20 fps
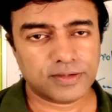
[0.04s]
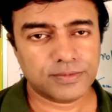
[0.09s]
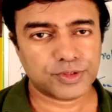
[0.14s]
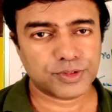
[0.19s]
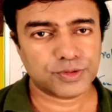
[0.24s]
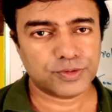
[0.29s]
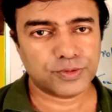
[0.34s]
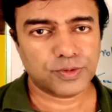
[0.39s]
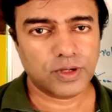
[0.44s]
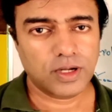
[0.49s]

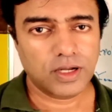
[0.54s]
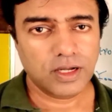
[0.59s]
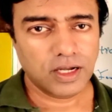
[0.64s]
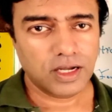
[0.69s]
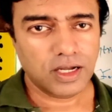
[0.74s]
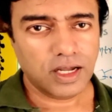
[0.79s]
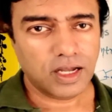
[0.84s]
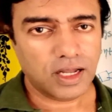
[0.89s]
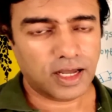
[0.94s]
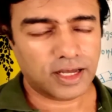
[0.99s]
to
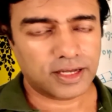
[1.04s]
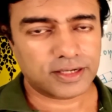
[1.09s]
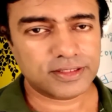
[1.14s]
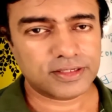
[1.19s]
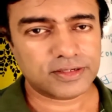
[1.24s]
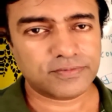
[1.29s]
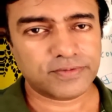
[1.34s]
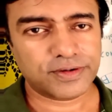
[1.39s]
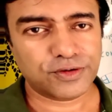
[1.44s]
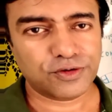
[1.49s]
another
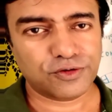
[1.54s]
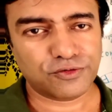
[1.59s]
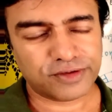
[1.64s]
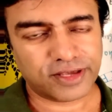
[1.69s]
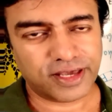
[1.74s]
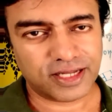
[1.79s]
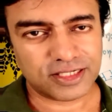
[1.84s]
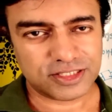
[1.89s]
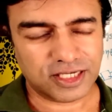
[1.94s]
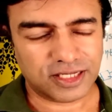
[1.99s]
video of
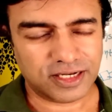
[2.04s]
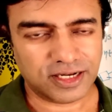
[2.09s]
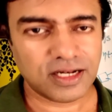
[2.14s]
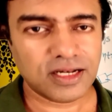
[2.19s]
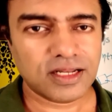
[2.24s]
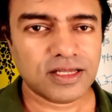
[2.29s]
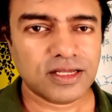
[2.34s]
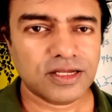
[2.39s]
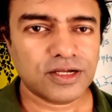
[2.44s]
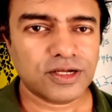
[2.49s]
CAT channel.
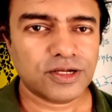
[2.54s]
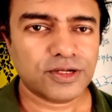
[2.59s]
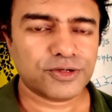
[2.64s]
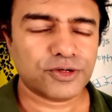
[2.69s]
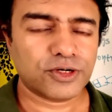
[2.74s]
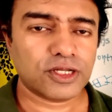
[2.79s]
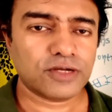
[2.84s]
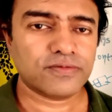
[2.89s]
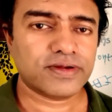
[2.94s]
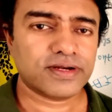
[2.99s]

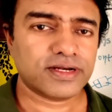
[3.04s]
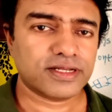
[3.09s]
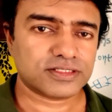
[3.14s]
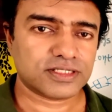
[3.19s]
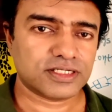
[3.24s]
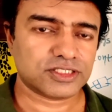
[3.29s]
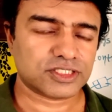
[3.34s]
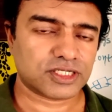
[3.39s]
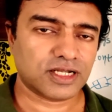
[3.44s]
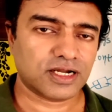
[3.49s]
Today we
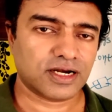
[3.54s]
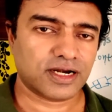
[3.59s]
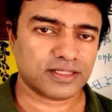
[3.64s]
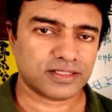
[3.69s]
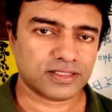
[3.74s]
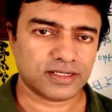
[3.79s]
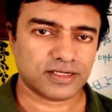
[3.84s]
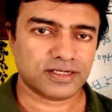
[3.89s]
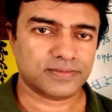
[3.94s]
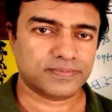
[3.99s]
discuss regarding
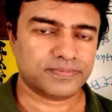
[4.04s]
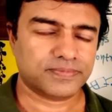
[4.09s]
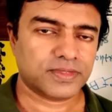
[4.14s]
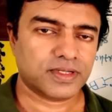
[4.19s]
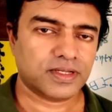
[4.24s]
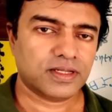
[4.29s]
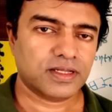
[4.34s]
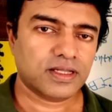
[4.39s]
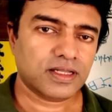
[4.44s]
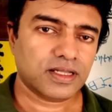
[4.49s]
the
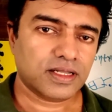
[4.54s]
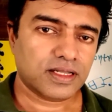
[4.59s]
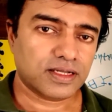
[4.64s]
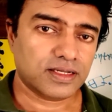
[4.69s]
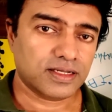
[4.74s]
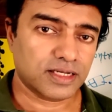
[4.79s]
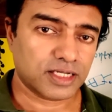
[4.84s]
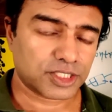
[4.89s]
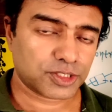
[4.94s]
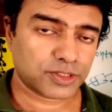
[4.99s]

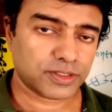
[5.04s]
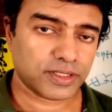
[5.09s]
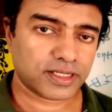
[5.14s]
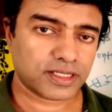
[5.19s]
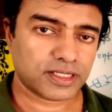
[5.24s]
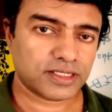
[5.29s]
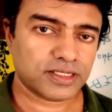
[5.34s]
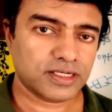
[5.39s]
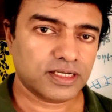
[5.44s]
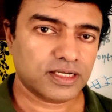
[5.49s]
earthquake
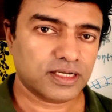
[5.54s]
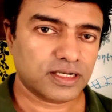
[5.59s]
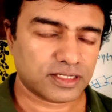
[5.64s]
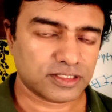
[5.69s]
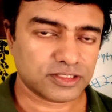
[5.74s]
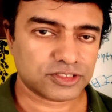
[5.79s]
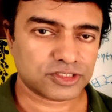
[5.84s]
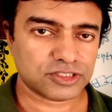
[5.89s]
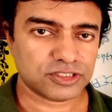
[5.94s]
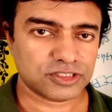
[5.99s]

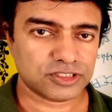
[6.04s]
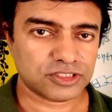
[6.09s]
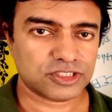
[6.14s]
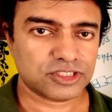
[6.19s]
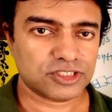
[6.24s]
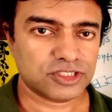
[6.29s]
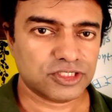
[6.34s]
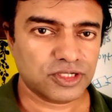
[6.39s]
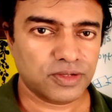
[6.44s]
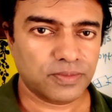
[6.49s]
resistant
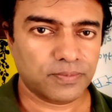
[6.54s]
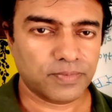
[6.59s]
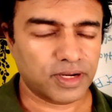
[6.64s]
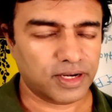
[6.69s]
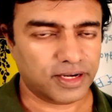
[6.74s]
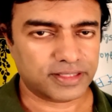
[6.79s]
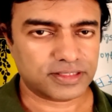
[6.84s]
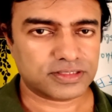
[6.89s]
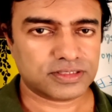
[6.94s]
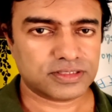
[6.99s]

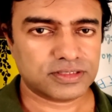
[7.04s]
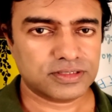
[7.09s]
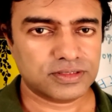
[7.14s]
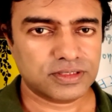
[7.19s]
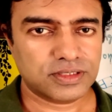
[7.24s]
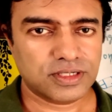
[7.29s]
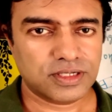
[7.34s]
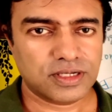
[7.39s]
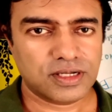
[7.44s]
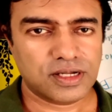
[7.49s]
buildings.
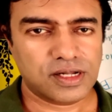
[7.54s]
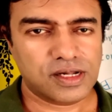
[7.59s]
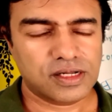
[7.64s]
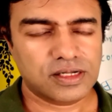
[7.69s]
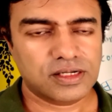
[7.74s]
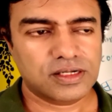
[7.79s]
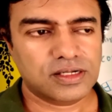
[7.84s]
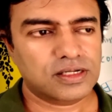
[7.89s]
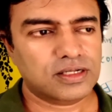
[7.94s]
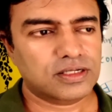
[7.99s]

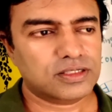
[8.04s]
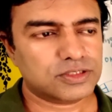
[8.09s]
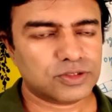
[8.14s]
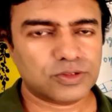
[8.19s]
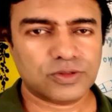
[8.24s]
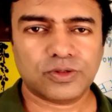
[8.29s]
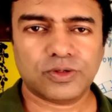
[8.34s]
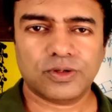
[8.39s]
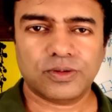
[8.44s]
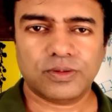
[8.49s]

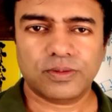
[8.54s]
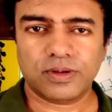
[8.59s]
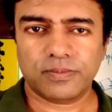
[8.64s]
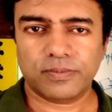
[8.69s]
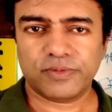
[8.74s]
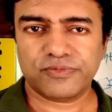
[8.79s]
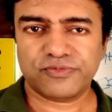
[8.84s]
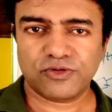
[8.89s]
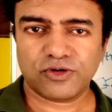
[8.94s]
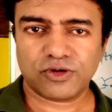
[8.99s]
So
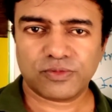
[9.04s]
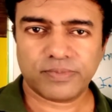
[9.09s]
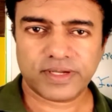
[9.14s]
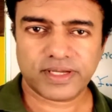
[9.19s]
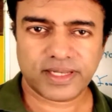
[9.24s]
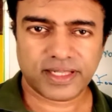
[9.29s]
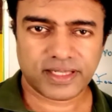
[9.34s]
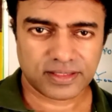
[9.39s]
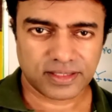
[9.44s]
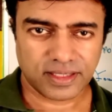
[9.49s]
before
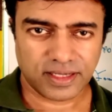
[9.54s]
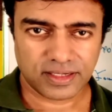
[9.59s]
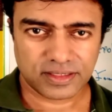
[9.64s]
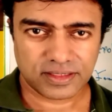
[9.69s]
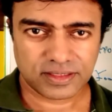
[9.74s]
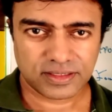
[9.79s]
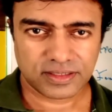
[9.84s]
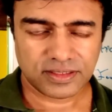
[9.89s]
beginning that,